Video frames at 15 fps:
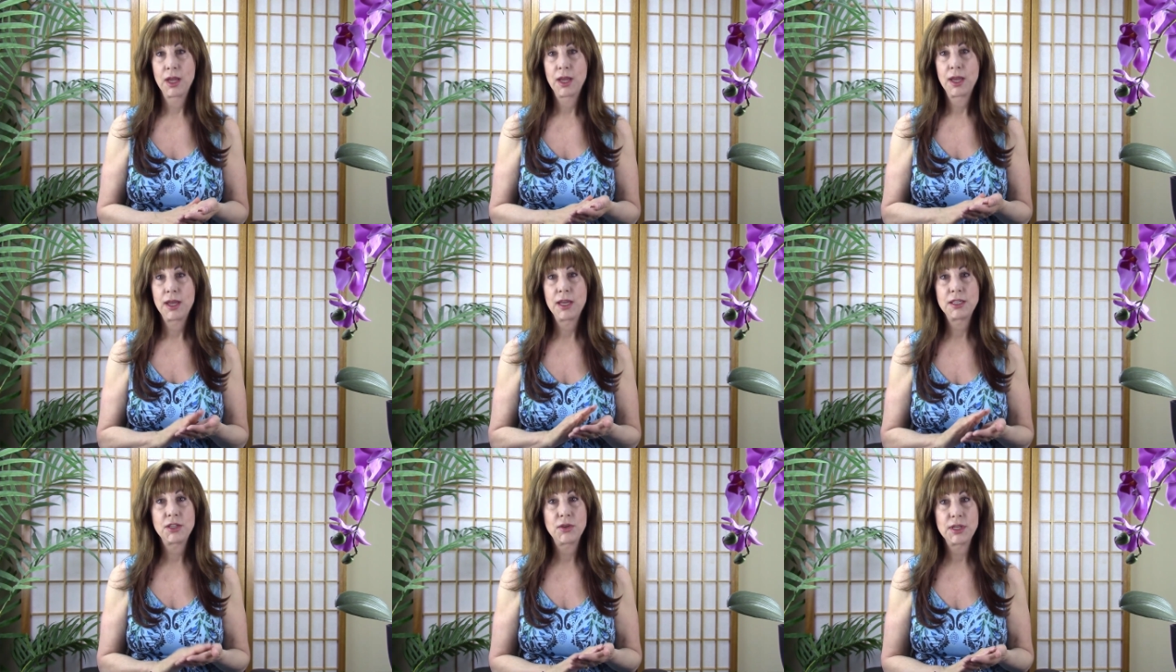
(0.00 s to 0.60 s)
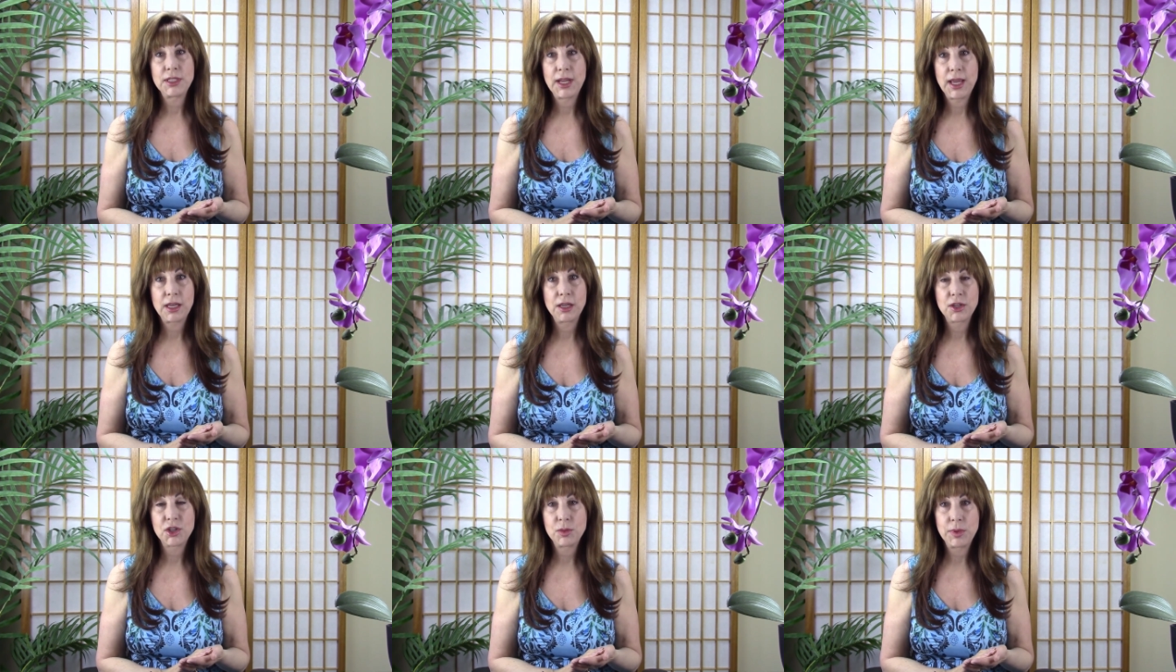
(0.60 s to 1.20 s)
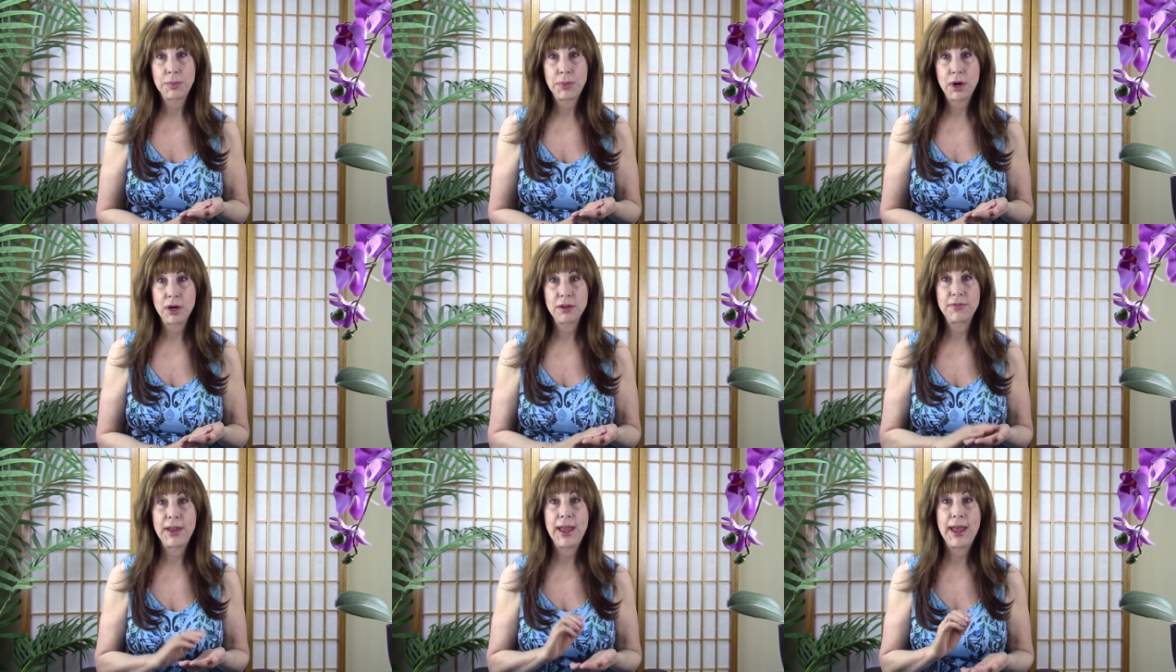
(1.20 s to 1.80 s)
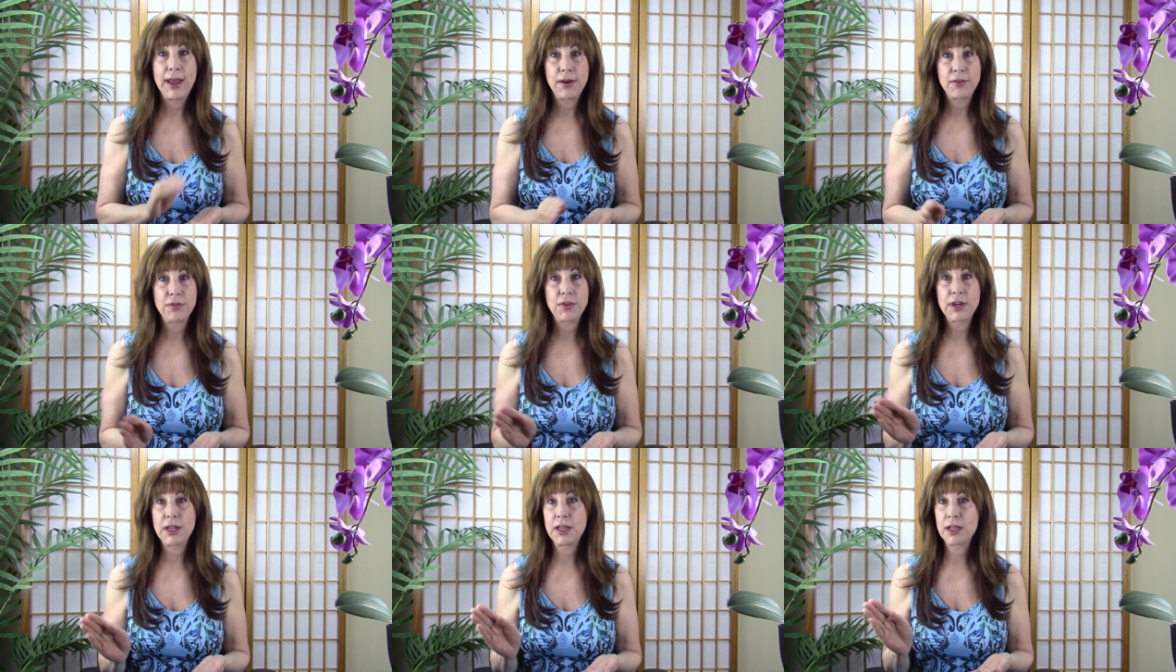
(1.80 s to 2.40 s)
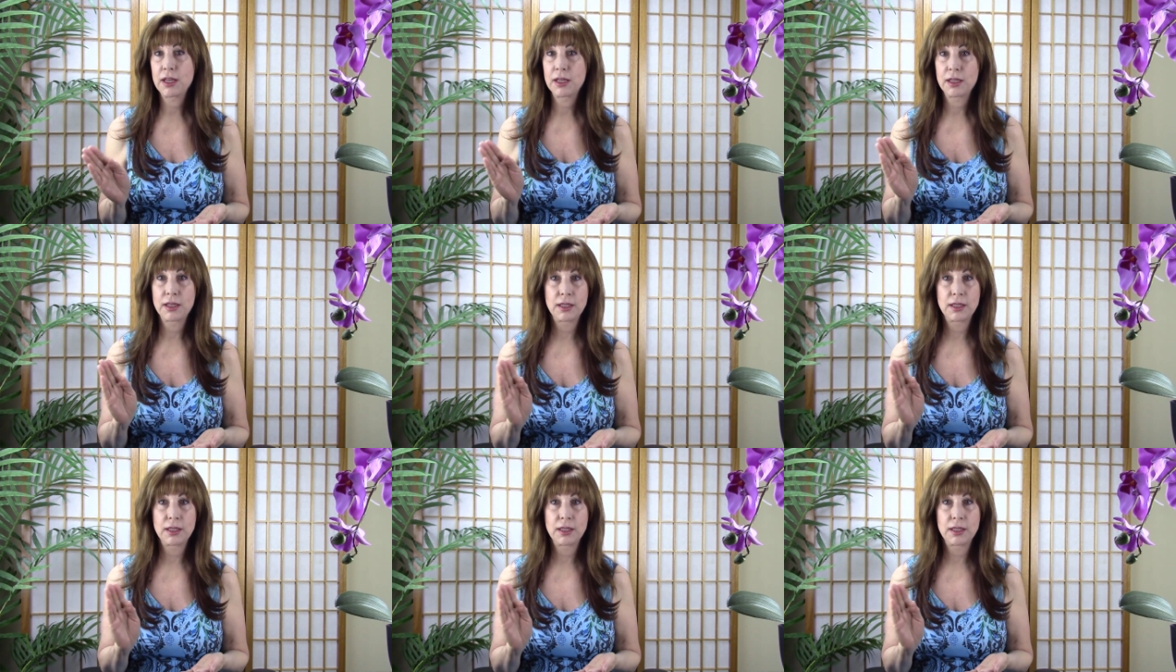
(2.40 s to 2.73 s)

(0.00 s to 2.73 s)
History taking should be part of every